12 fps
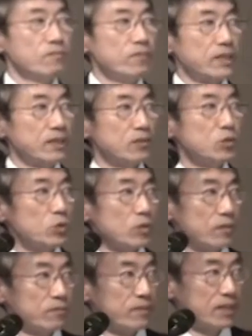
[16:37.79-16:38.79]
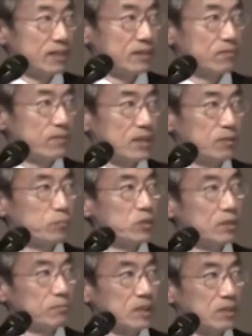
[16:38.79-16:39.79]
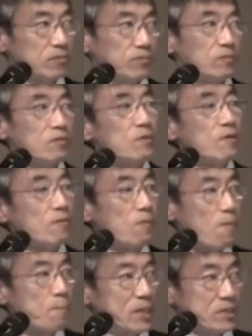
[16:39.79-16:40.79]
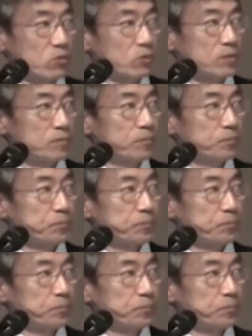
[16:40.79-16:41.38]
very new, a very very primitive method.